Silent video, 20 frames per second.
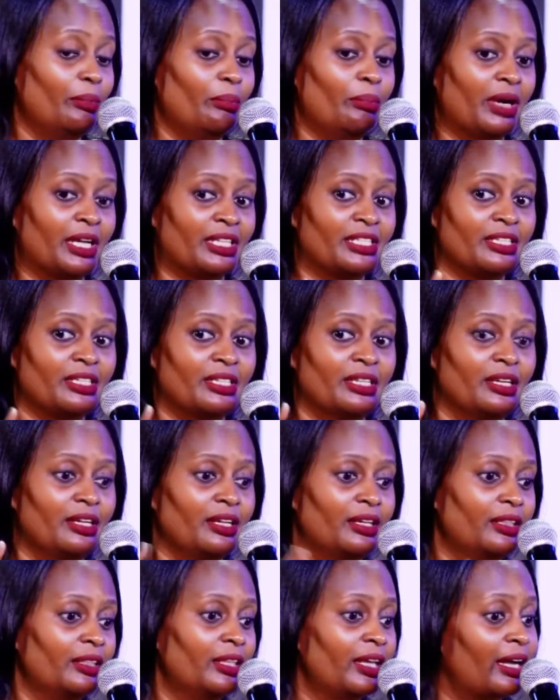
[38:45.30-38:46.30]
but
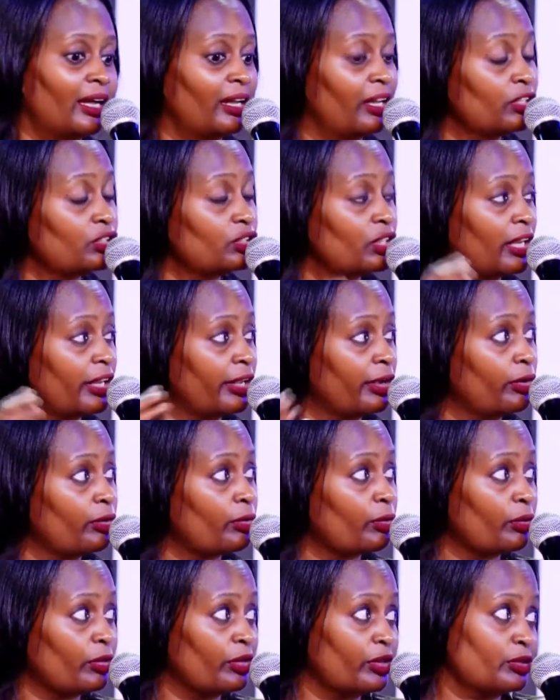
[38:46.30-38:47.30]
they can actually
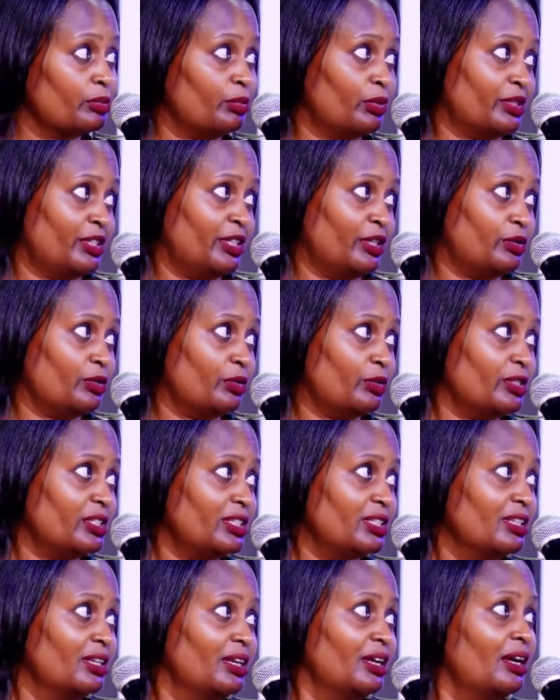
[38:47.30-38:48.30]
grow these potatoes
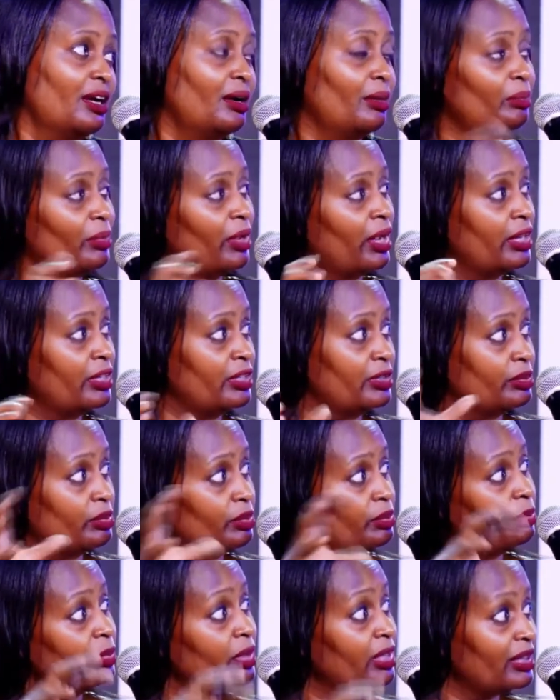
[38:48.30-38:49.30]
and
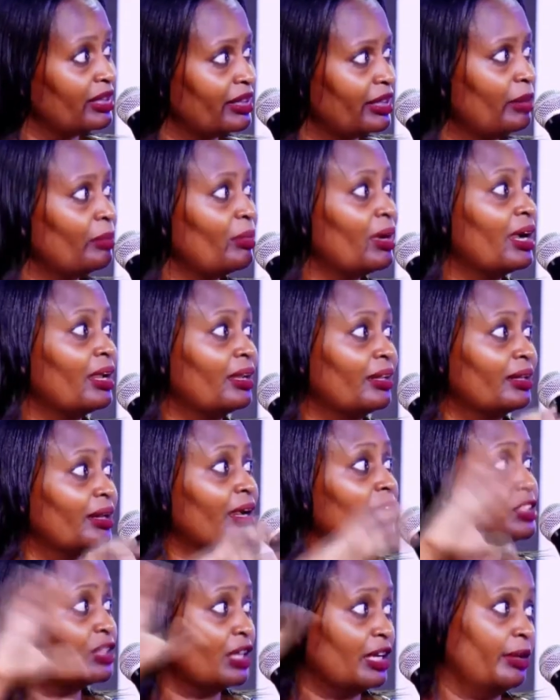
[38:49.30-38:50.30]
mill them and
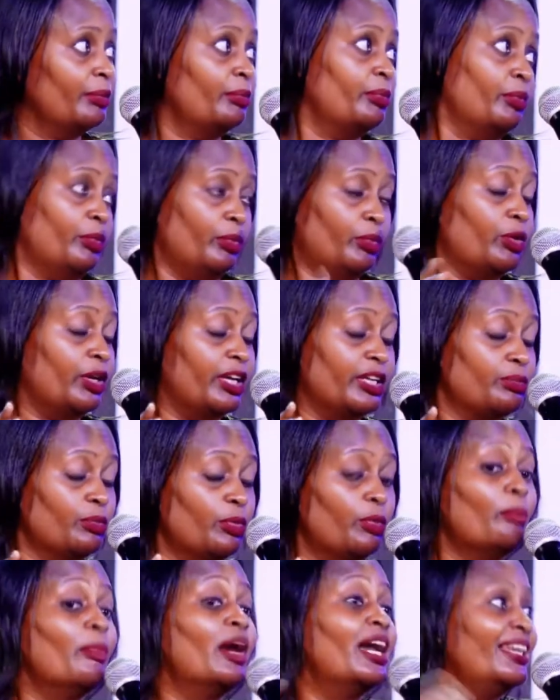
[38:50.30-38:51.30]
actually get
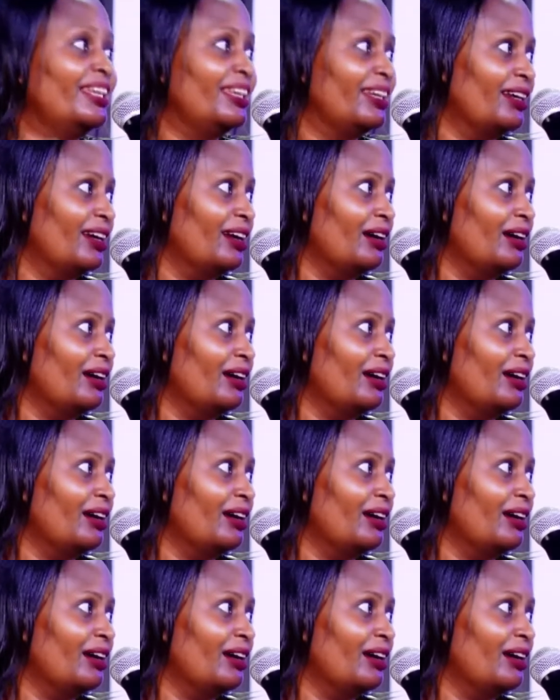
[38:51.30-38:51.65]
more money,